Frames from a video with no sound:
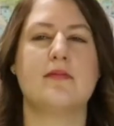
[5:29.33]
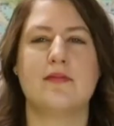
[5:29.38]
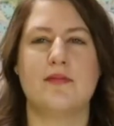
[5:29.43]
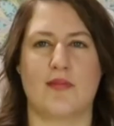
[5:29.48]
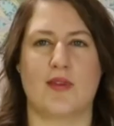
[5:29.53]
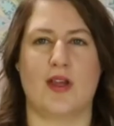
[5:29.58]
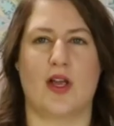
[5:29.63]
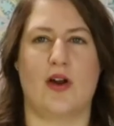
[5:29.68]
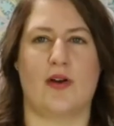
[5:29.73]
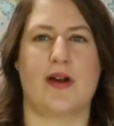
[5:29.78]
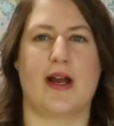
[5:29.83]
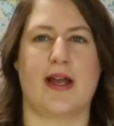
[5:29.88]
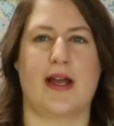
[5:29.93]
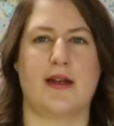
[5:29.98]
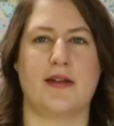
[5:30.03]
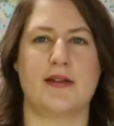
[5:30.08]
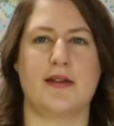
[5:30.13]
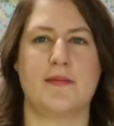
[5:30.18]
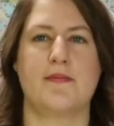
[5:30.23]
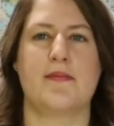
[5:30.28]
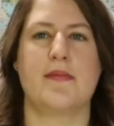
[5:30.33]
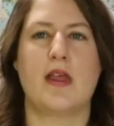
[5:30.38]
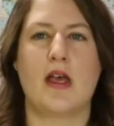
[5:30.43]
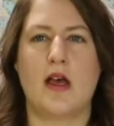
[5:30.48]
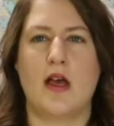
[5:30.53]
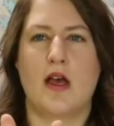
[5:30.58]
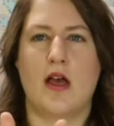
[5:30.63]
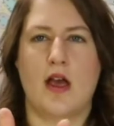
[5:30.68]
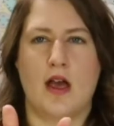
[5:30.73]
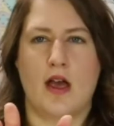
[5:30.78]
All right.
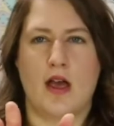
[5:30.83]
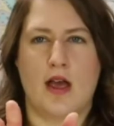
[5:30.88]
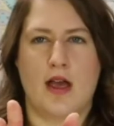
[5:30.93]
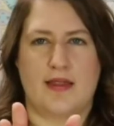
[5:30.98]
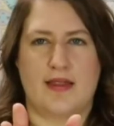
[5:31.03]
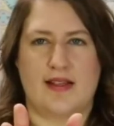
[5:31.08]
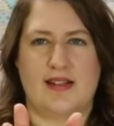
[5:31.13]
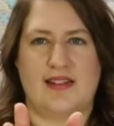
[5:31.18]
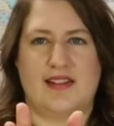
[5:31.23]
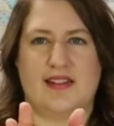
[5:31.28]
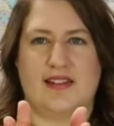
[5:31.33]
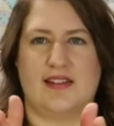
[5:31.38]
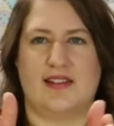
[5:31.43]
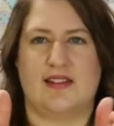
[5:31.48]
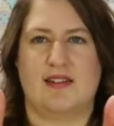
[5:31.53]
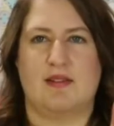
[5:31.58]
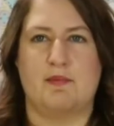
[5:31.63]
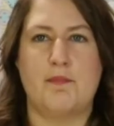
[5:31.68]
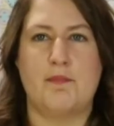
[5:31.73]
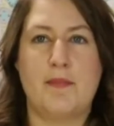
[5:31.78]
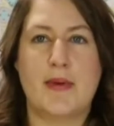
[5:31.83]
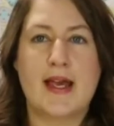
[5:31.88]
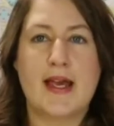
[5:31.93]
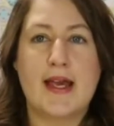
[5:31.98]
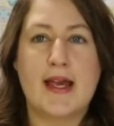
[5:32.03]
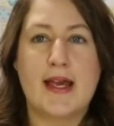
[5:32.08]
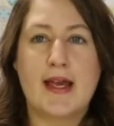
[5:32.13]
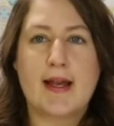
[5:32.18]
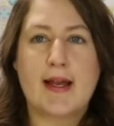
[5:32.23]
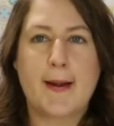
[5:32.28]
This is
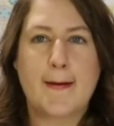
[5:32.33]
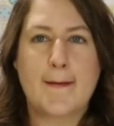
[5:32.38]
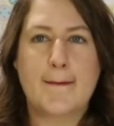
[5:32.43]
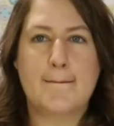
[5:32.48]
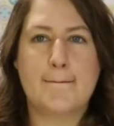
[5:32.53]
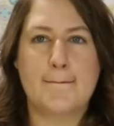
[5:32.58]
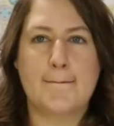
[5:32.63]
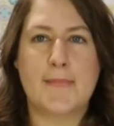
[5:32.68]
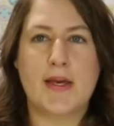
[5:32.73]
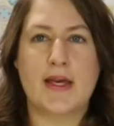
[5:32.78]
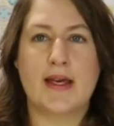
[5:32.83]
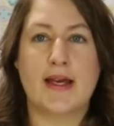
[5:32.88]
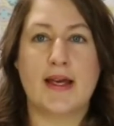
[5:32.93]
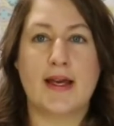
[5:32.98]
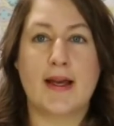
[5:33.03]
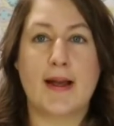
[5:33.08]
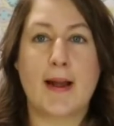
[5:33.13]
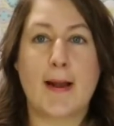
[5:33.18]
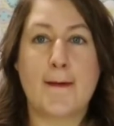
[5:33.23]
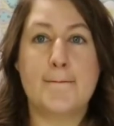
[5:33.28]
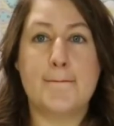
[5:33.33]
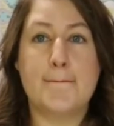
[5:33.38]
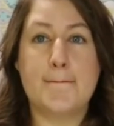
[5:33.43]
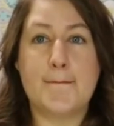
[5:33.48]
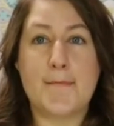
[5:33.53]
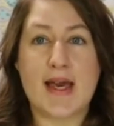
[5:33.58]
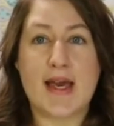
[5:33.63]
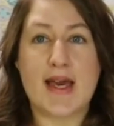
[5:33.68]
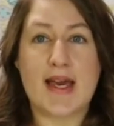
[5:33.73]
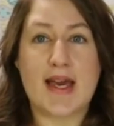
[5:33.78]
big, big,
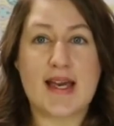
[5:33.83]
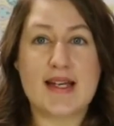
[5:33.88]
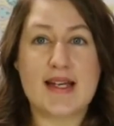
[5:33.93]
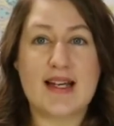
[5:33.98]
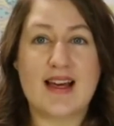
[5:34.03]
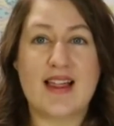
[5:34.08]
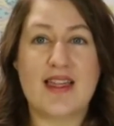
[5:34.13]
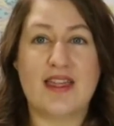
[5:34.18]
big.